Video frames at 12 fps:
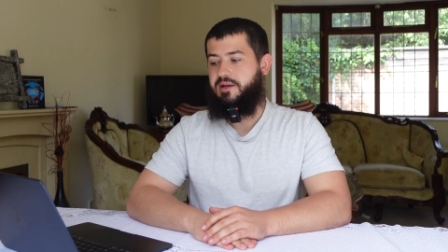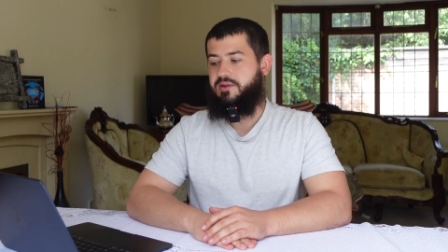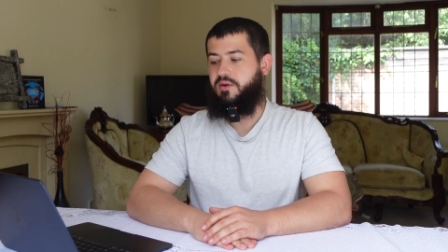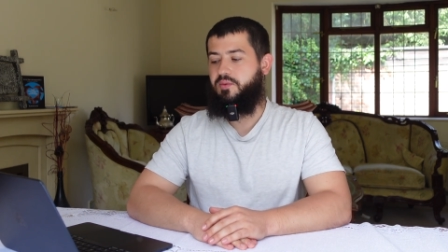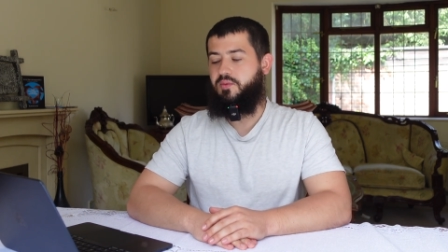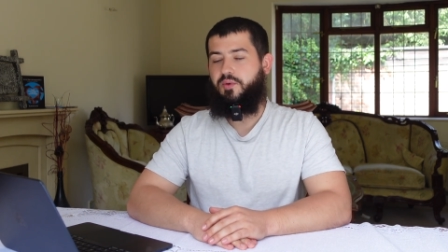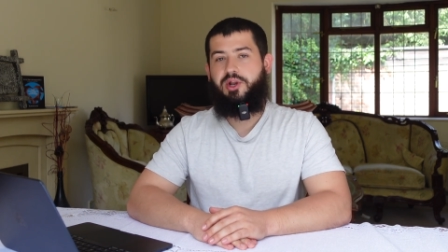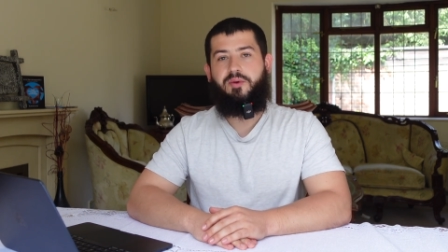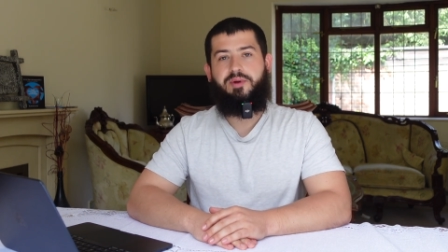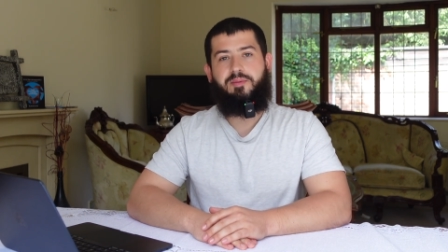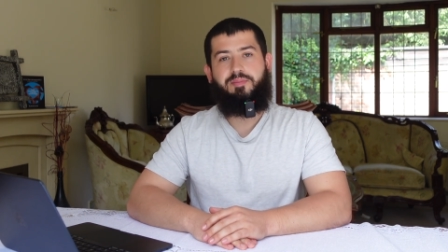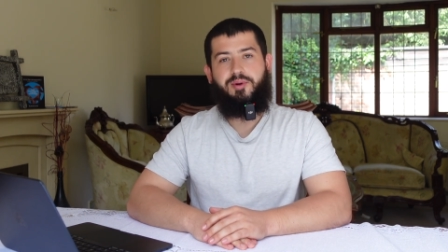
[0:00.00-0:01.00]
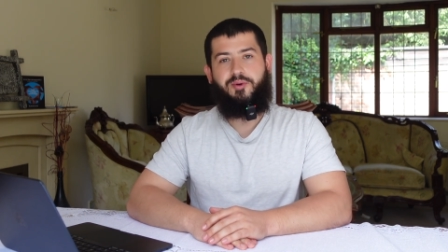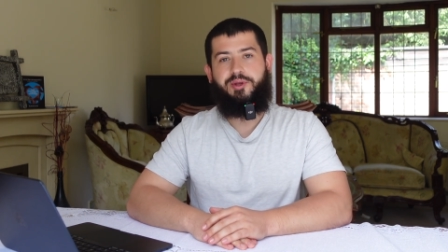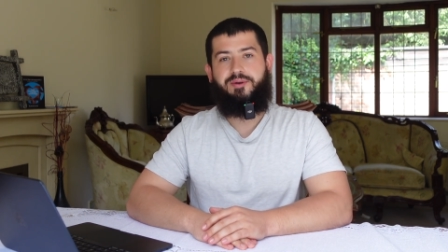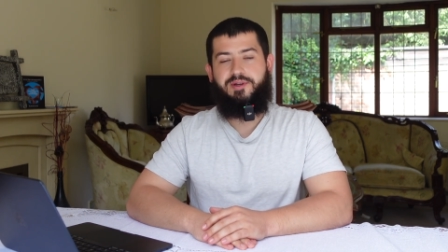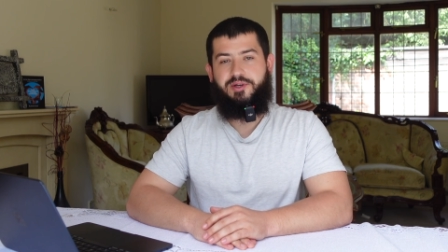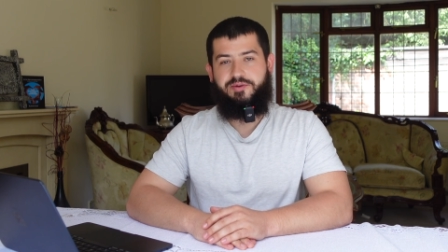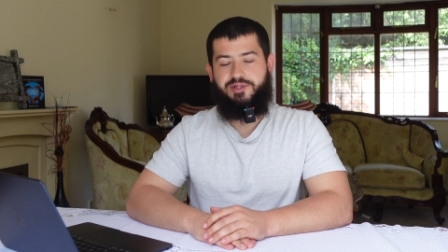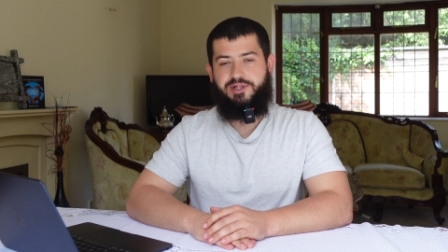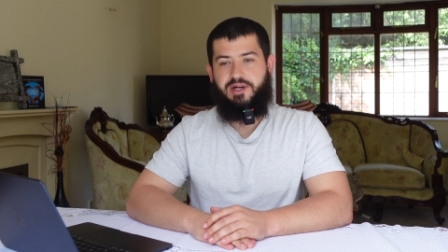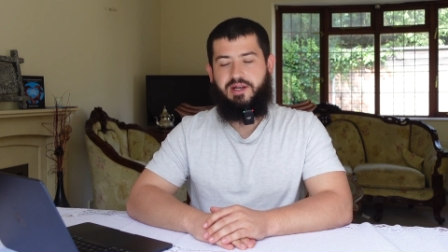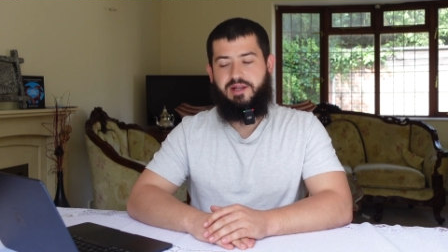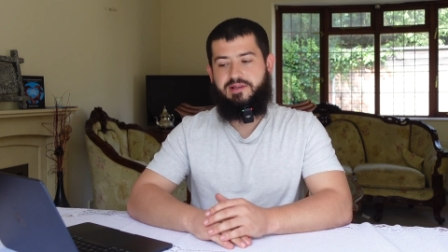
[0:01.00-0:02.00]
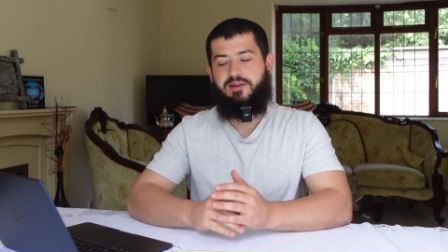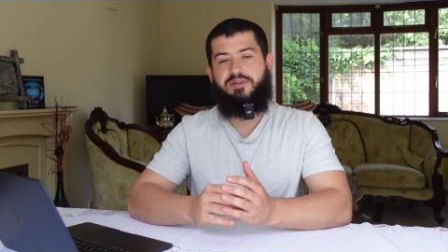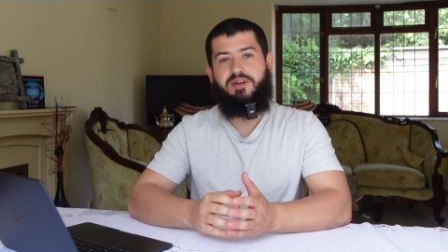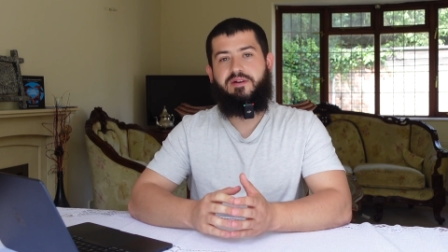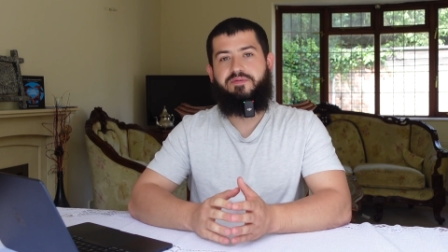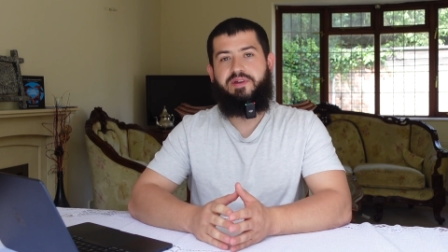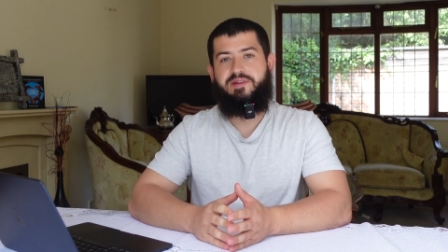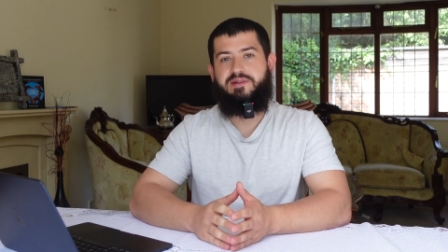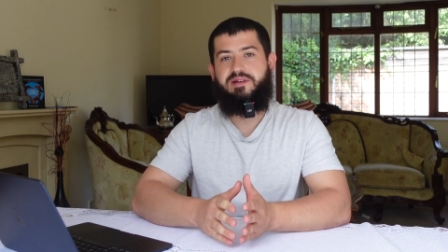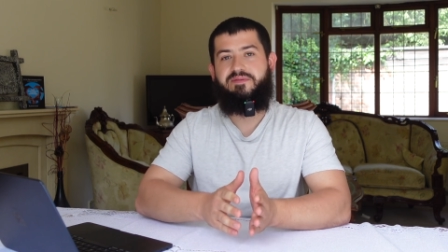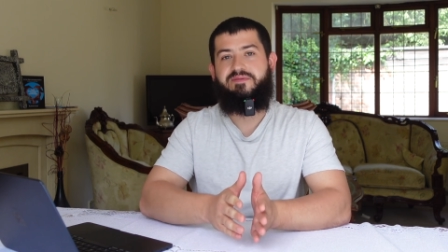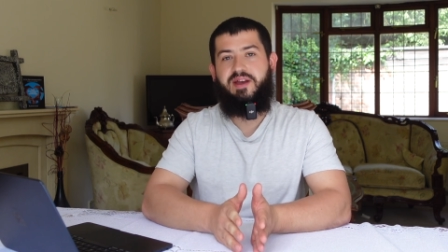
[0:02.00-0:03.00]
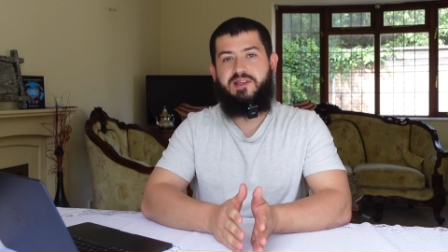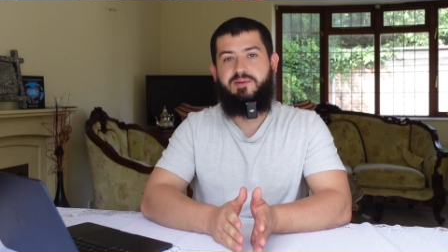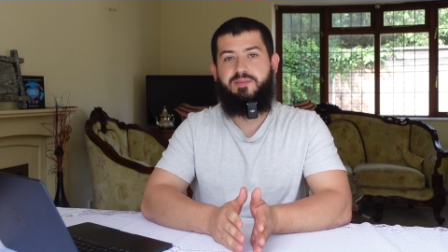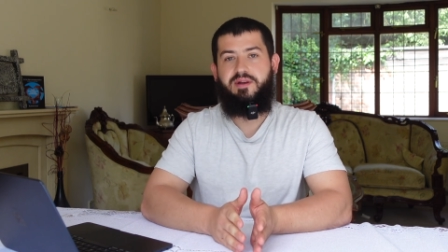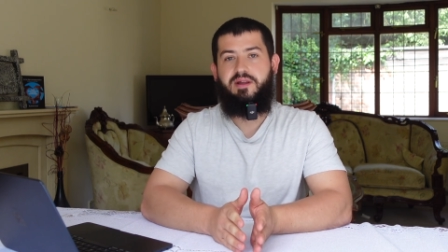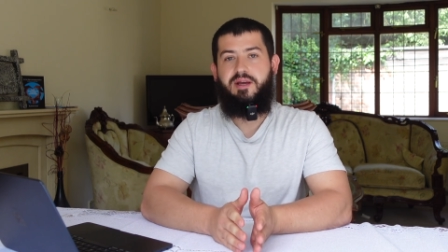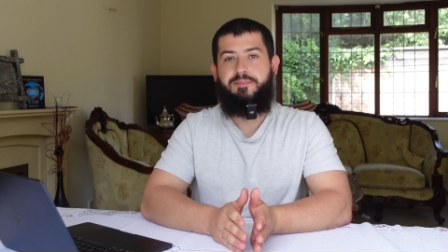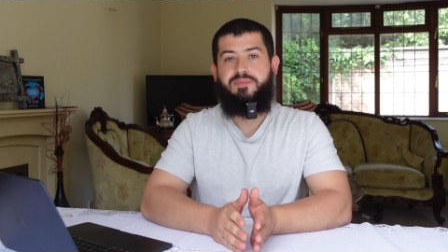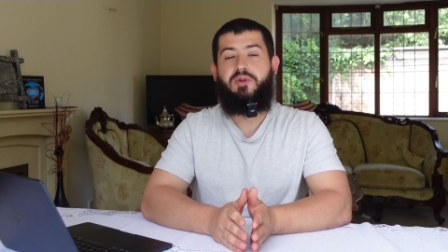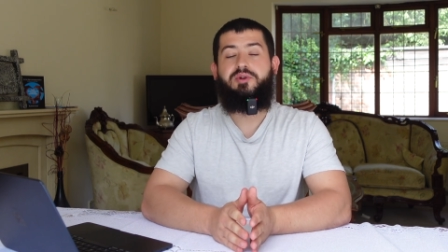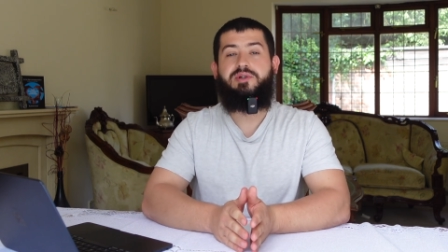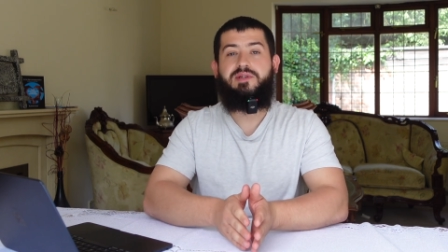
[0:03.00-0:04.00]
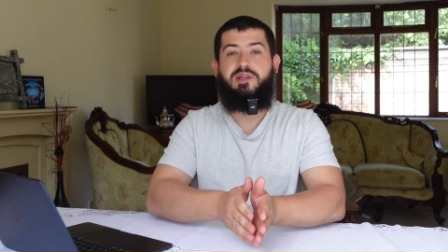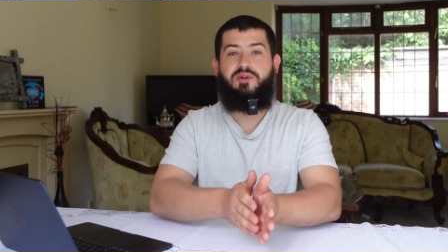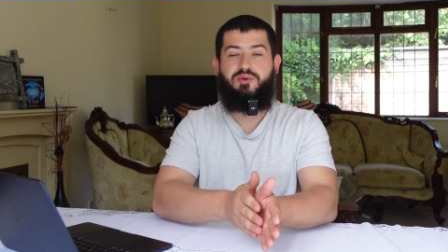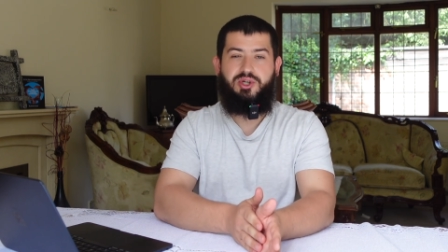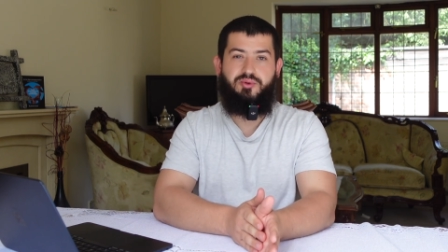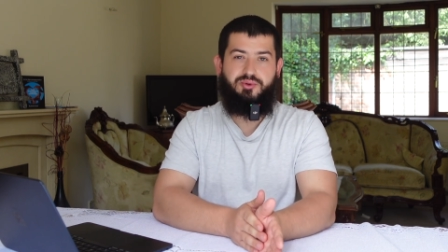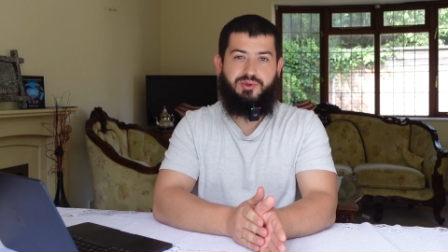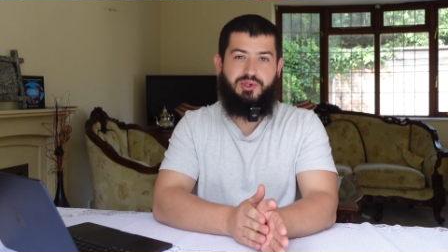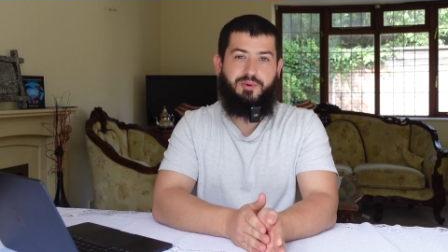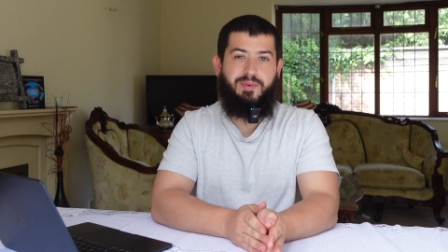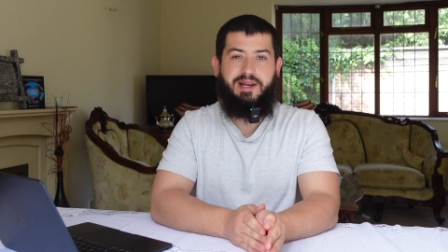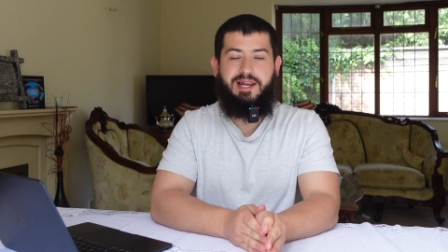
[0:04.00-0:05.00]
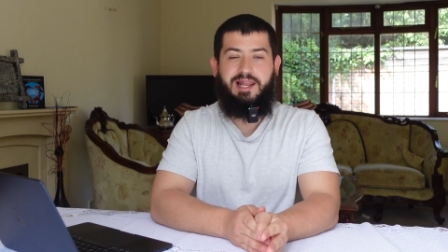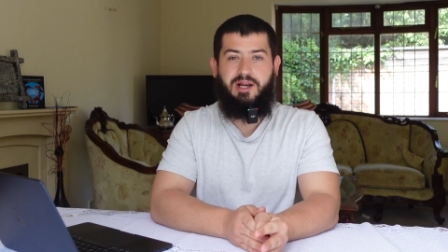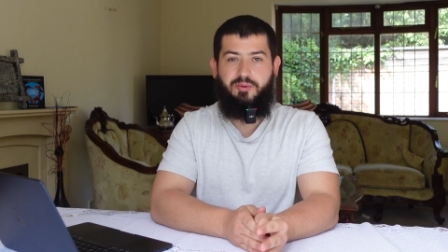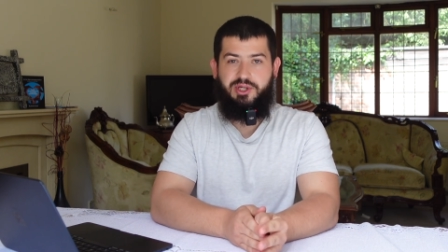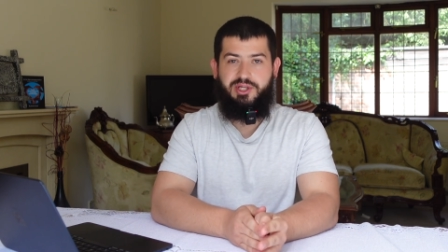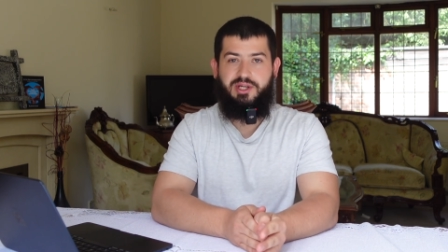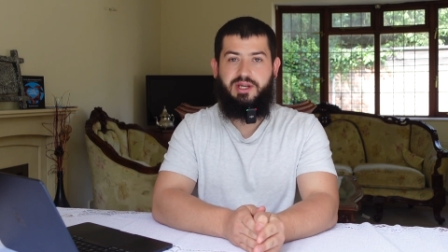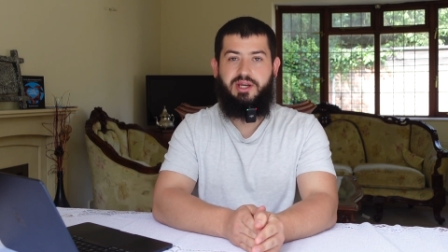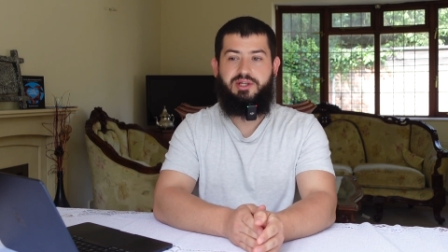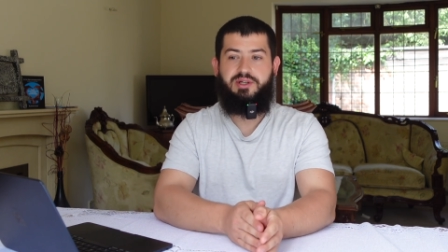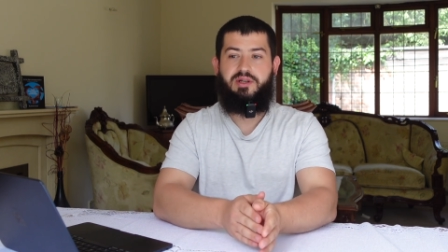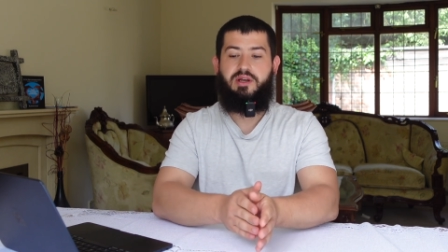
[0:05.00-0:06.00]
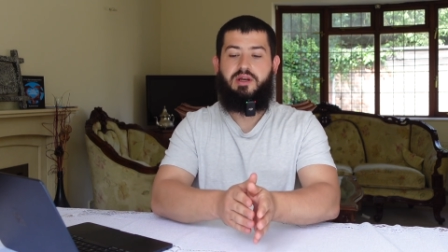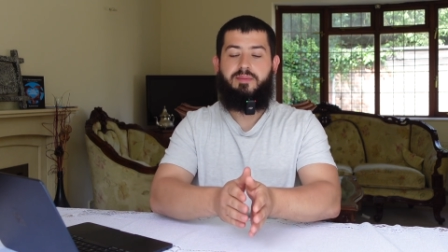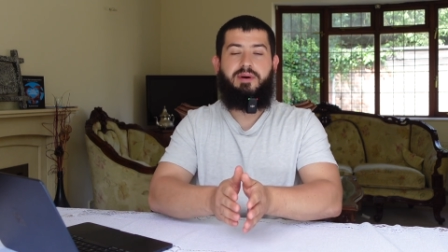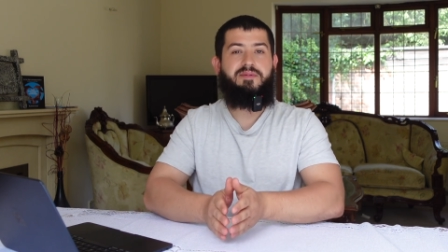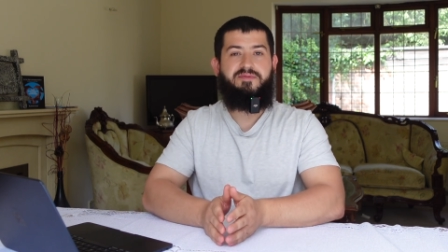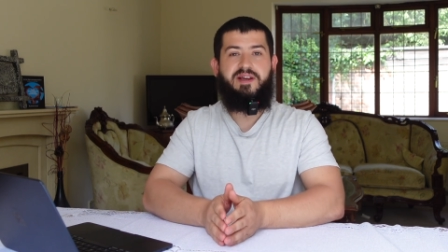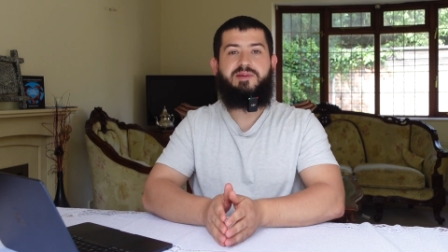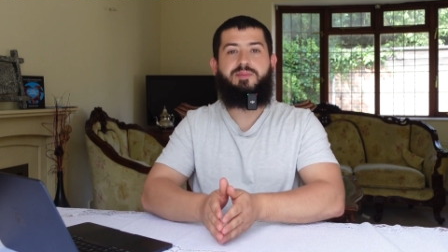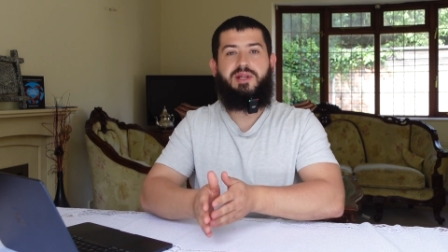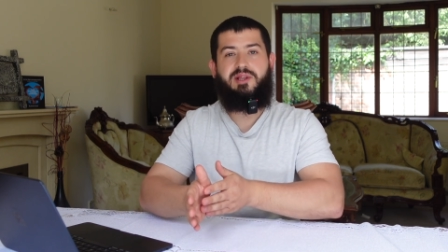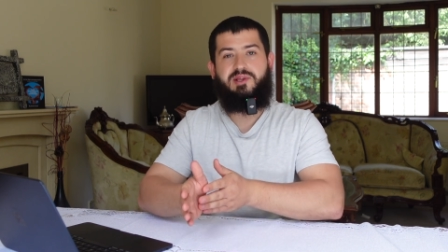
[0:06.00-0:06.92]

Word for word: So, what I would implore you to do, inshallah, is to think of this as an investment, not just in your children's Somali language education, but an investment in